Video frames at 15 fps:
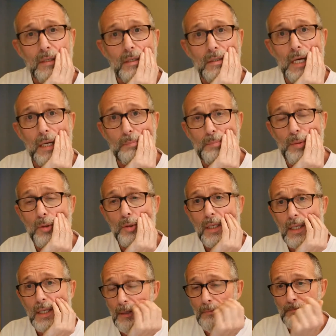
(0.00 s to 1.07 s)
that
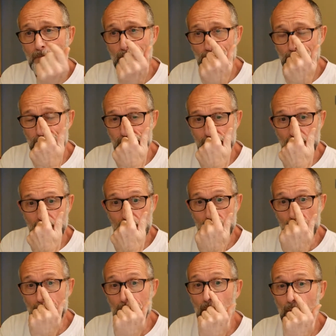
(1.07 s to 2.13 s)
book I'm
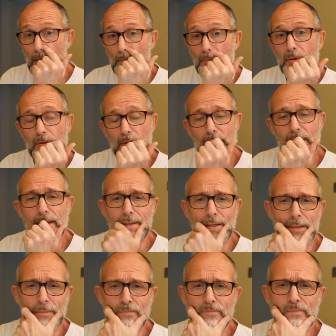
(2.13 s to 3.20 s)
putting
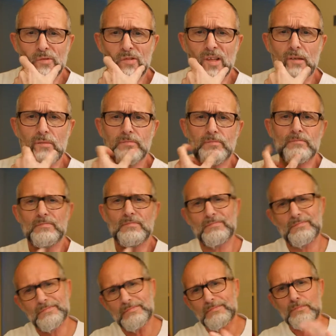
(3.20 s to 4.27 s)
together, I'm still
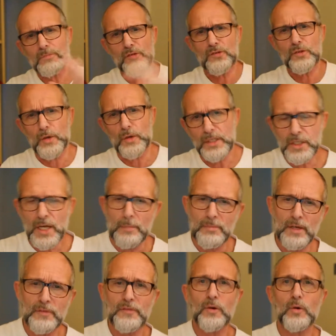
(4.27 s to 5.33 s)
stuck at
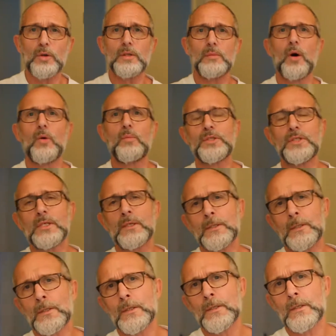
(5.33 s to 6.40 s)
chapter 4 at the moment,
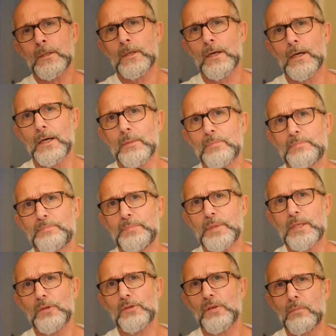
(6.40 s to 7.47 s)

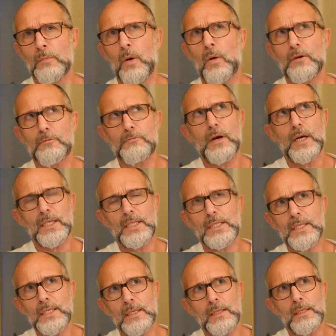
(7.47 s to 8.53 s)
because the more I
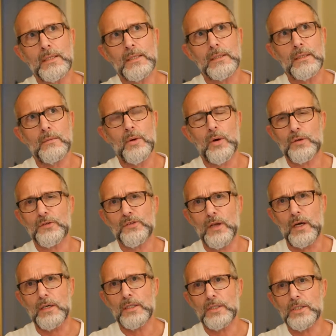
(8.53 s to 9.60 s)
write, the more I
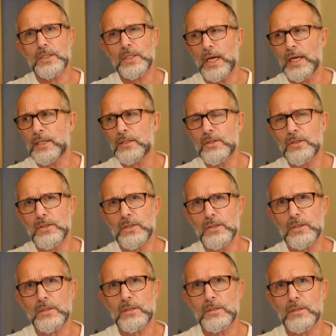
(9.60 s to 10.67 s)
start to
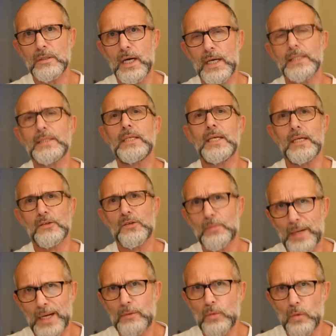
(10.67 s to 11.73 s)
change ideas
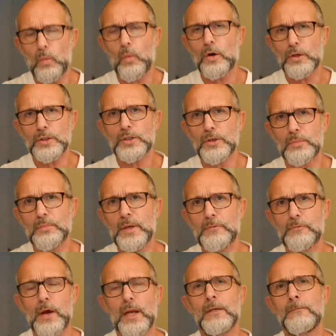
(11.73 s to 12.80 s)
about what should be
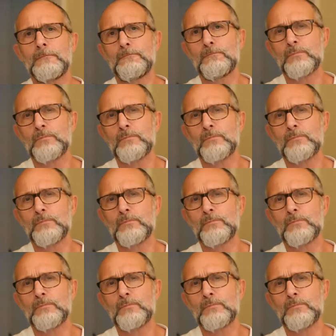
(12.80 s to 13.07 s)
written.